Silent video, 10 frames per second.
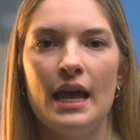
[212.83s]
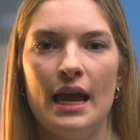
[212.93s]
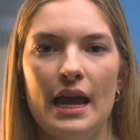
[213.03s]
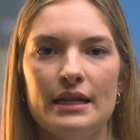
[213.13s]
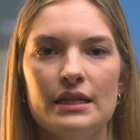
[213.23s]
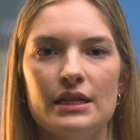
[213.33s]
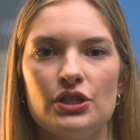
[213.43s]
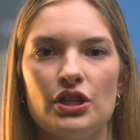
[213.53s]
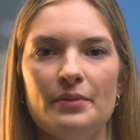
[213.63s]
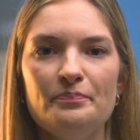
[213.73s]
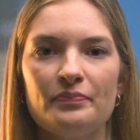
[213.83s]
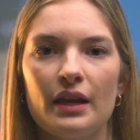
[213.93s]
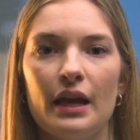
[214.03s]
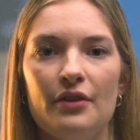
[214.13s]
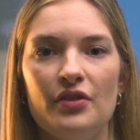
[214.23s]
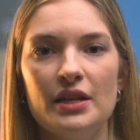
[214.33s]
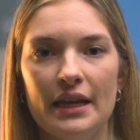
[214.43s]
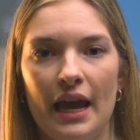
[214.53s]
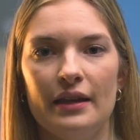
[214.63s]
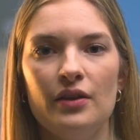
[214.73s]
In addition, if
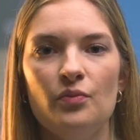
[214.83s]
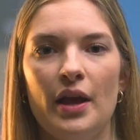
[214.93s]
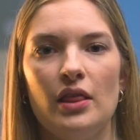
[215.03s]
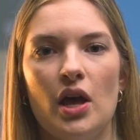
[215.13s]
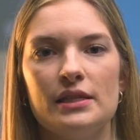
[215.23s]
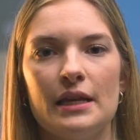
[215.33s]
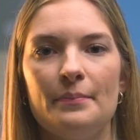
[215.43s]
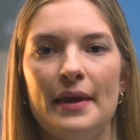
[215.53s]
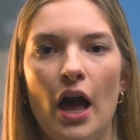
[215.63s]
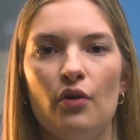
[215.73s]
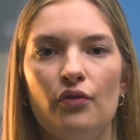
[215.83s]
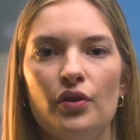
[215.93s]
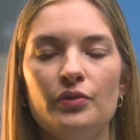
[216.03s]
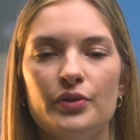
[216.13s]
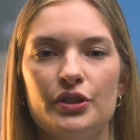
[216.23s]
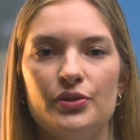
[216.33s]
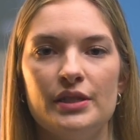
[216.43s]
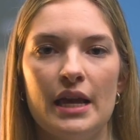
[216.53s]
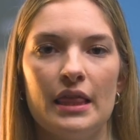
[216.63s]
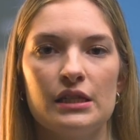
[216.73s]
indicated, weight loss can be helpful in
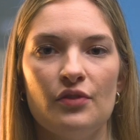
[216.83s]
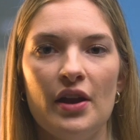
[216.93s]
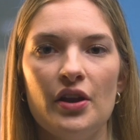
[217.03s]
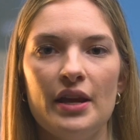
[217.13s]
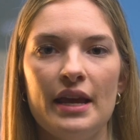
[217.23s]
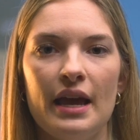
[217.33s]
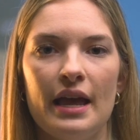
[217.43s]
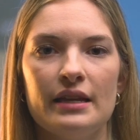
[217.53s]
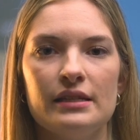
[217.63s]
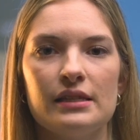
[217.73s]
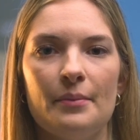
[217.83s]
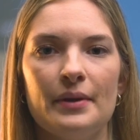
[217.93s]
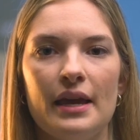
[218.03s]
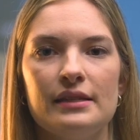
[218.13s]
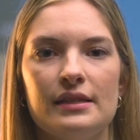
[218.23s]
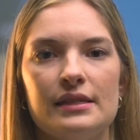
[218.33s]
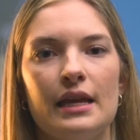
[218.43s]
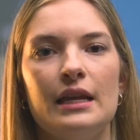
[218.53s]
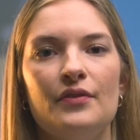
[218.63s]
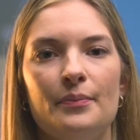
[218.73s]
reducing the severity and in some cases can
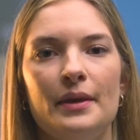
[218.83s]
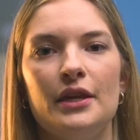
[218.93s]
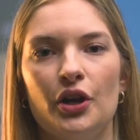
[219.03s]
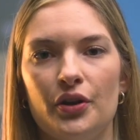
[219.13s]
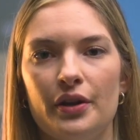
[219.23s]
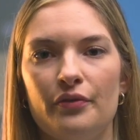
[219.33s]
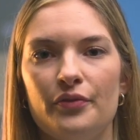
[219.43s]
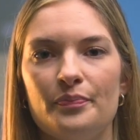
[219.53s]
even be curative.